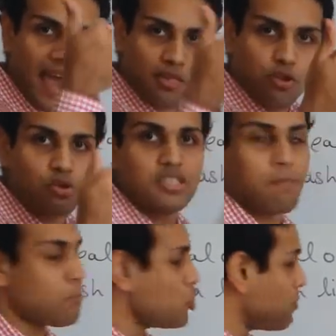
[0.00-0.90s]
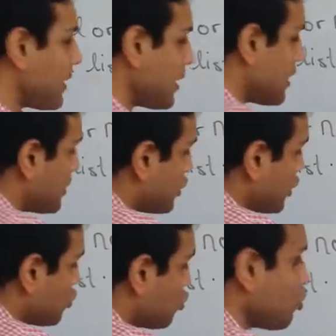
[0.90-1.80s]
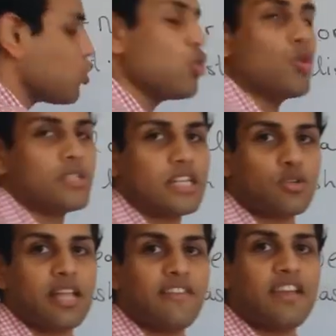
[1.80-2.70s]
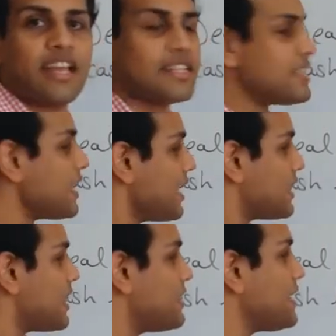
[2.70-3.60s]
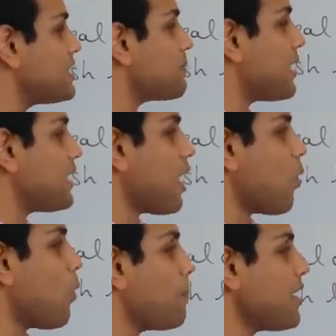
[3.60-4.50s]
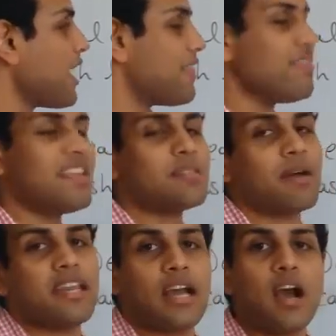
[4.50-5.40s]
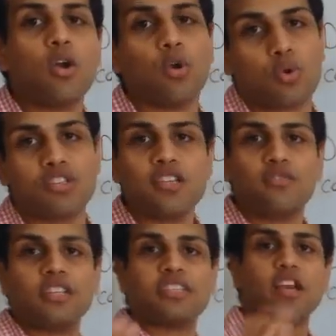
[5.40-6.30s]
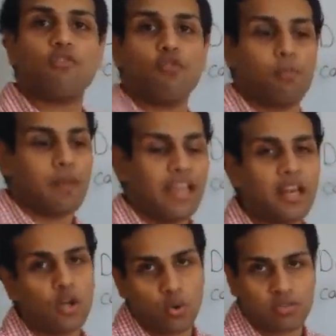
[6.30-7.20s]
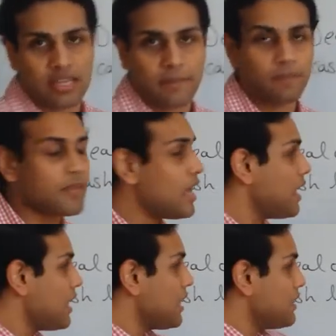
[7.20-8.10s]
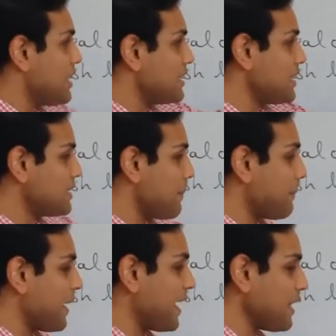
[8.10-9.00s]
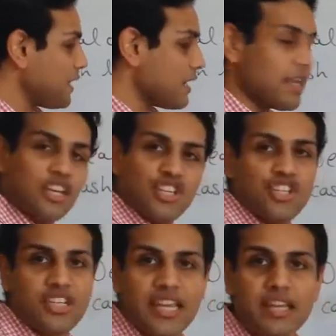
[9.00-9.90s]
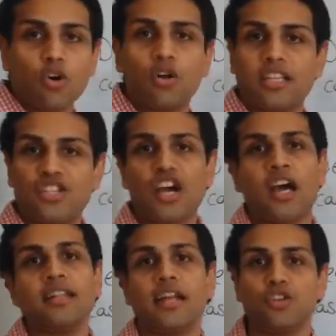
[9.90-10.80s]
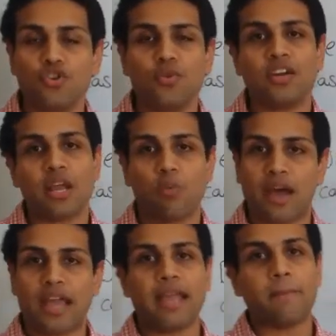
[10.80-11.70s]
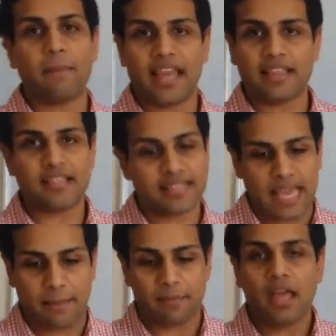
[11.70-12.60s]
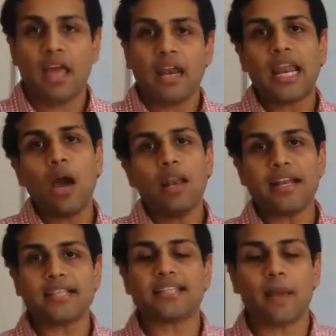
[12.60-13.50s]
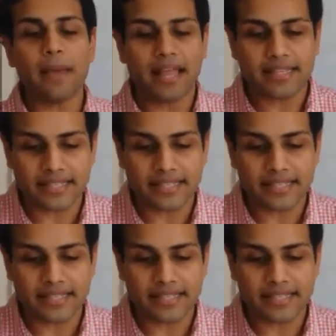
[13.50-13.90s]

and use the push pin just to close it, so that we can see that these money are open and these money are closed, just for the sake of opening and closing. This is the main sheet or the chart that you would require in playing this game. Now let us come and